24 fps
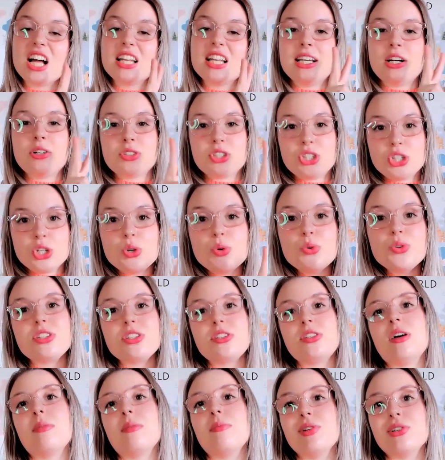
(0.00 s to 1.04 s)
now 2
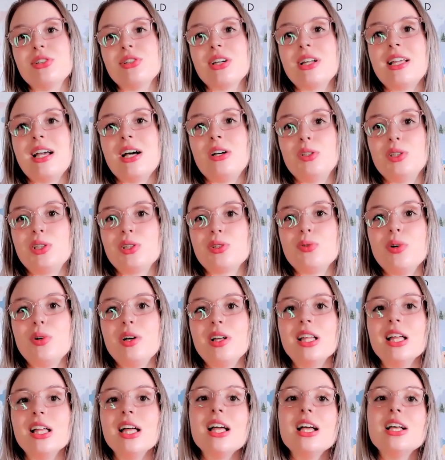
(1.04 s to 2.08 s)
summers on
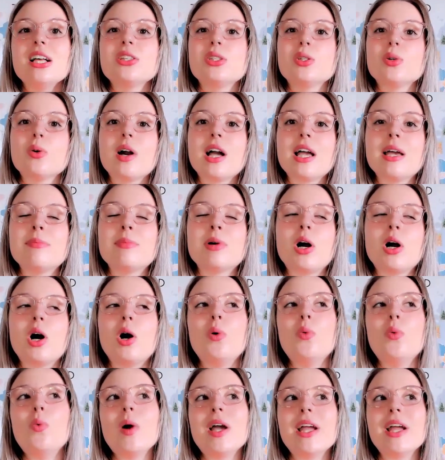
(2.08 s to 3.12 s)
Outschool, so I'm
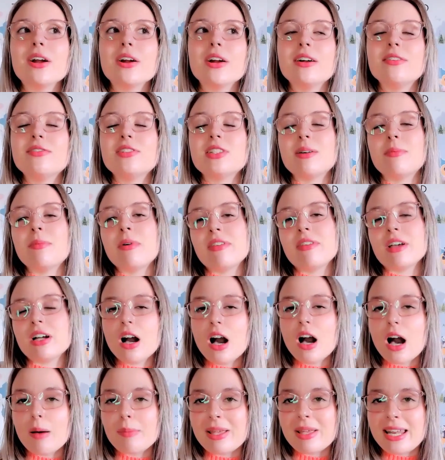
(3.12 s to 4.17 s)
aware of some of the
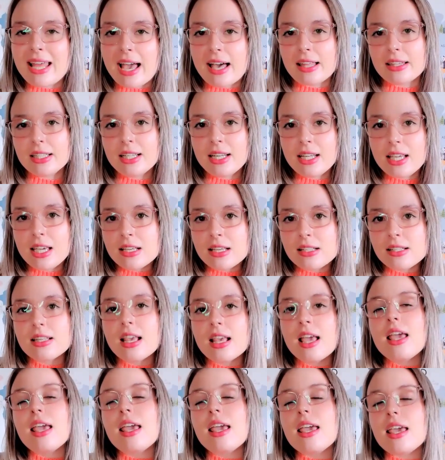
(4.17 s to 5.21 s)
commonalities
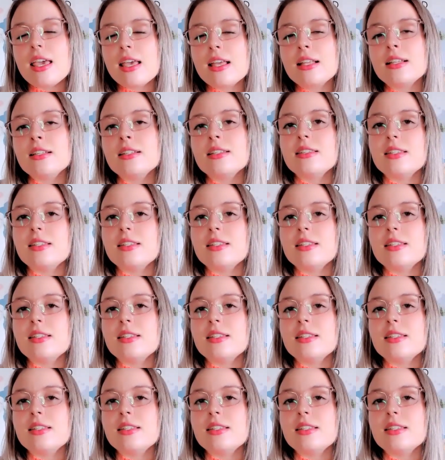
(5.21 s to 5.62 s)
in